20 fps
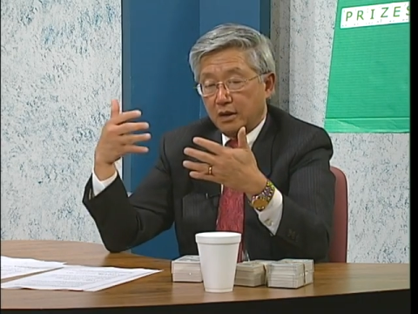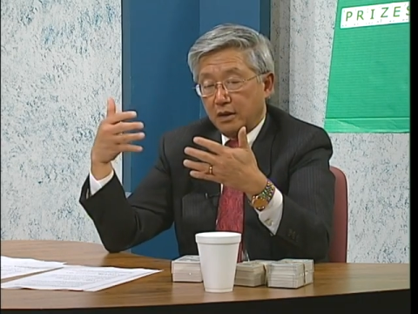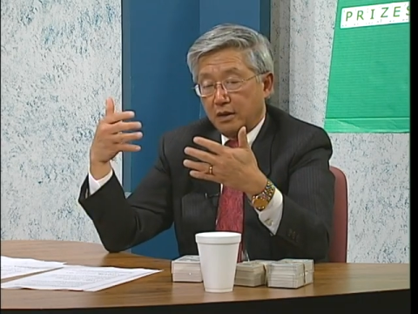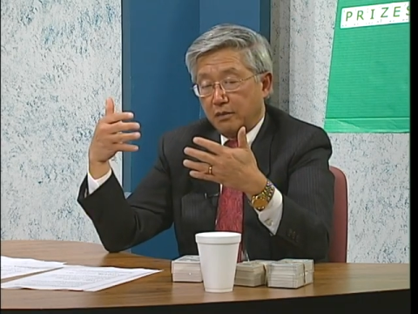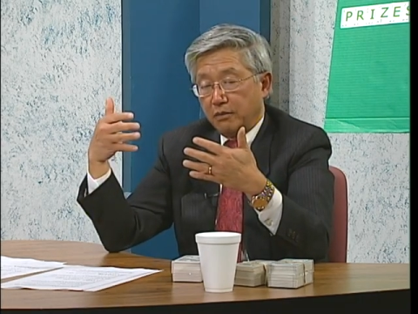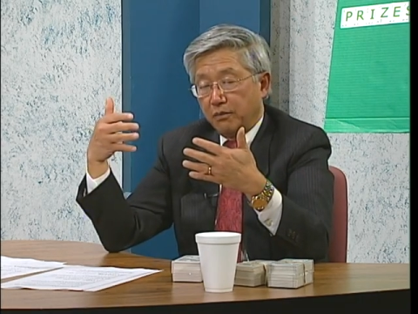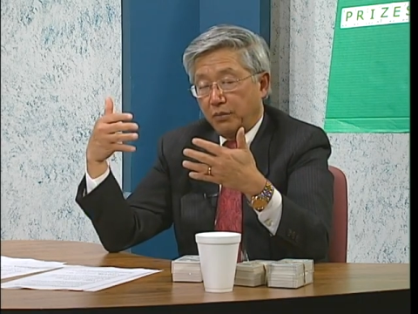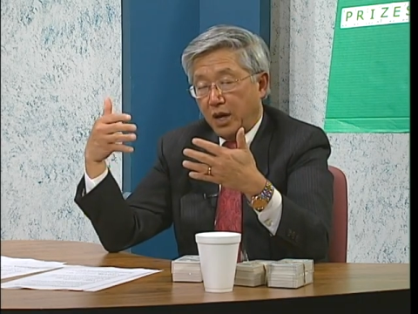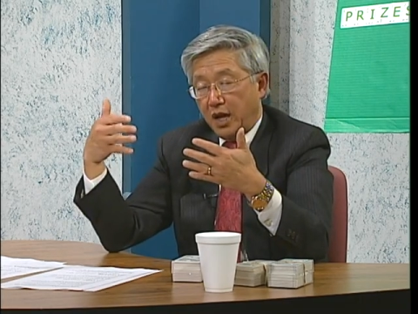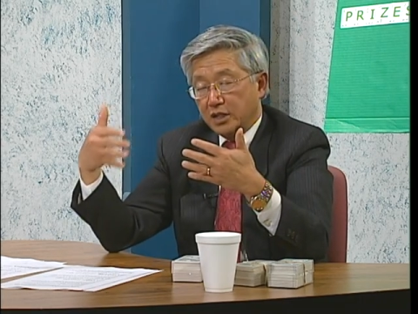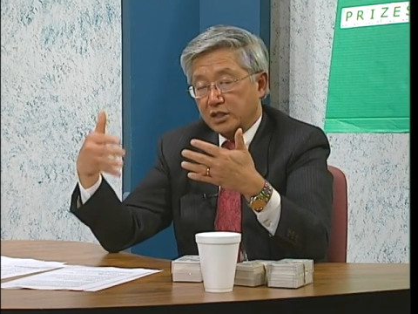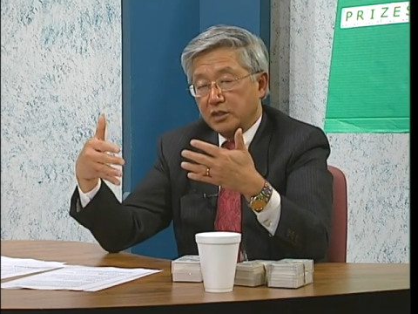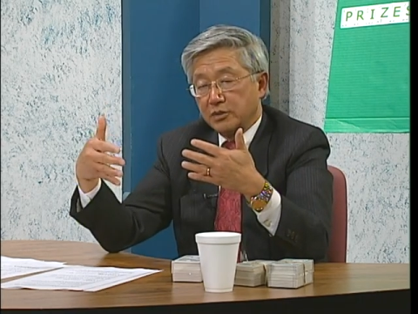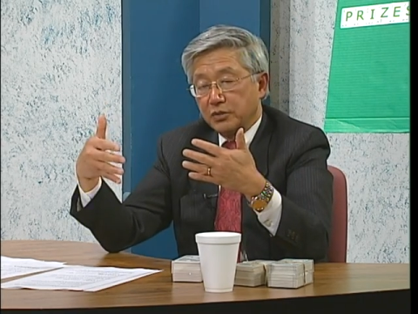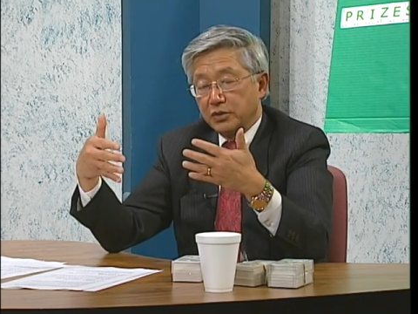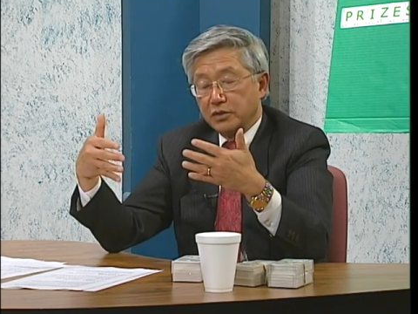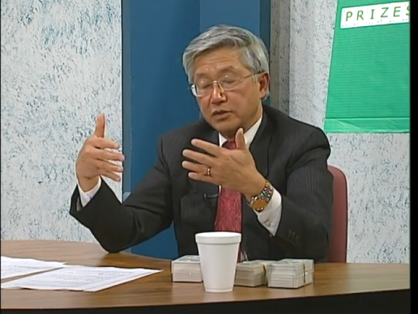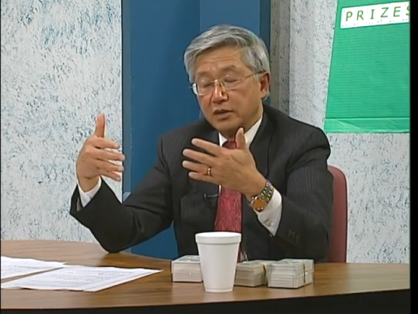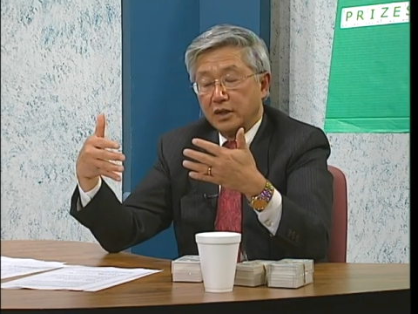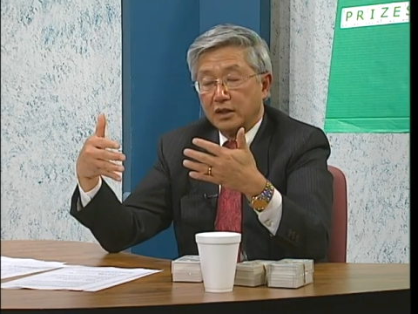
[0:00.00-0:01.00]
and
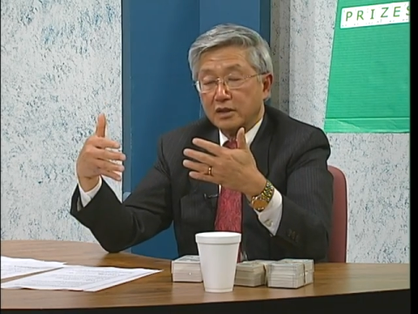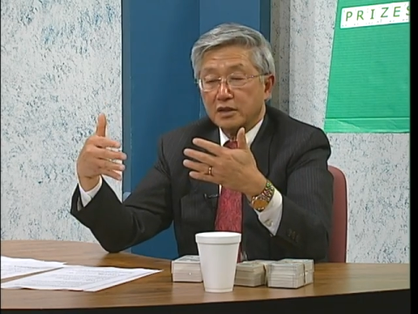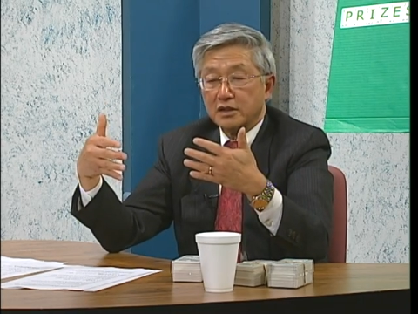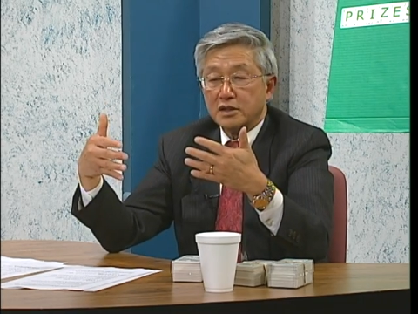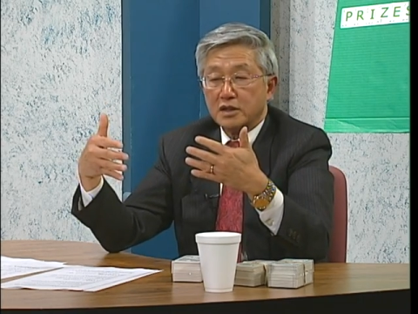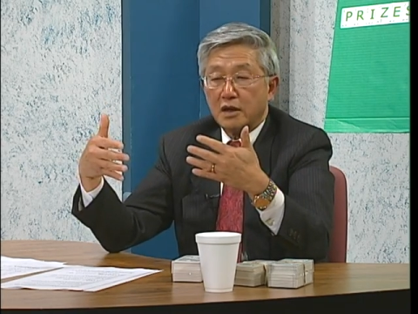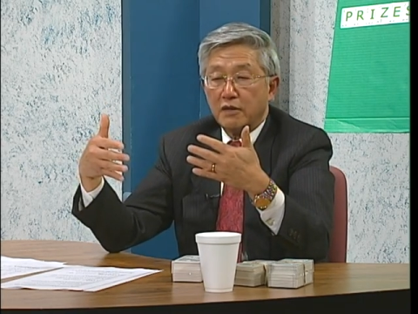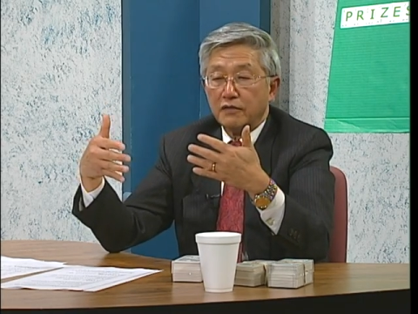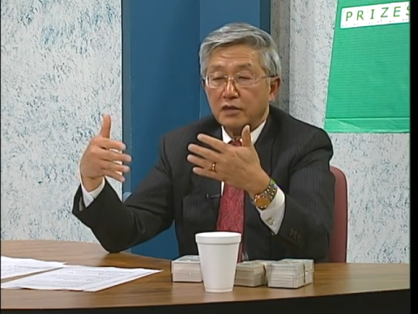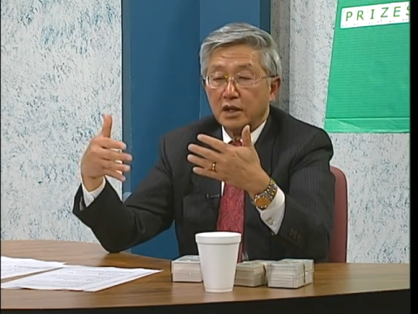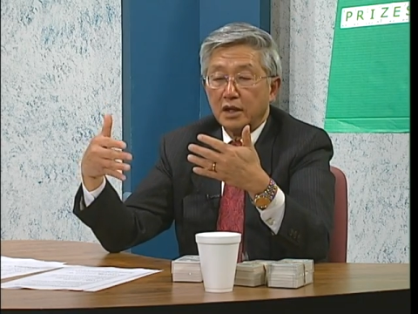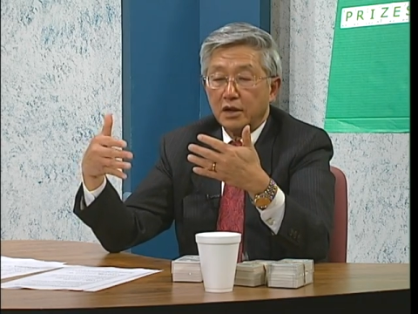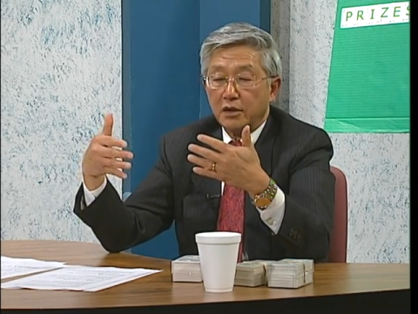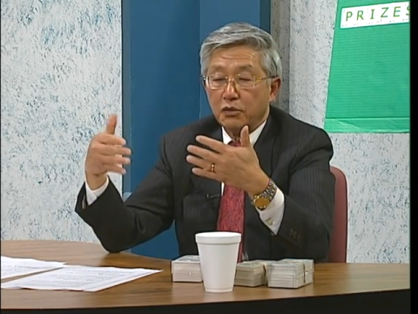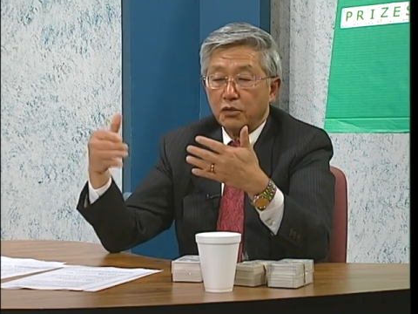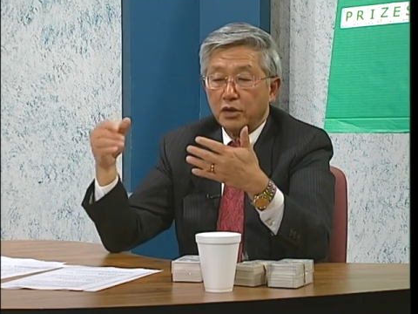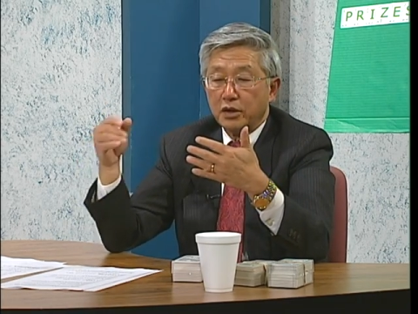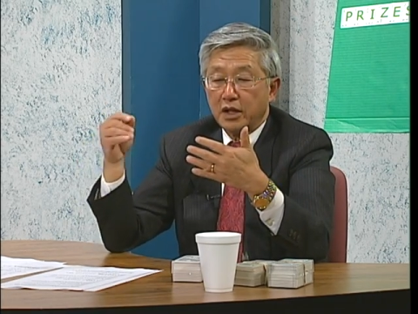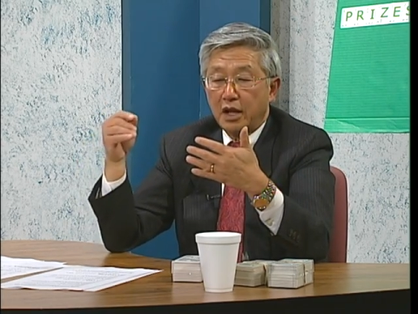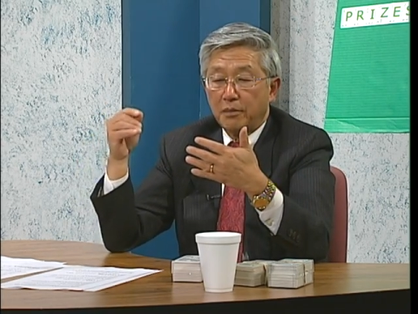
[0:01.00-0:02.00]
possible another 7-letter
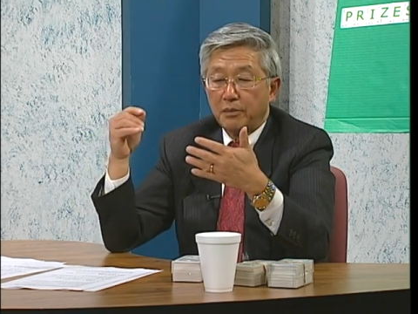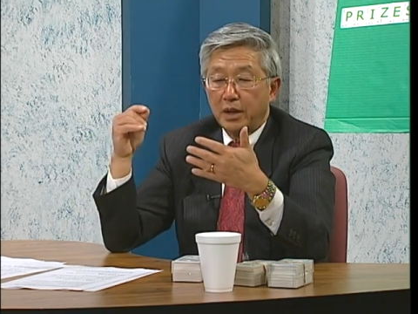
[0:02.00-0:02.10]
word,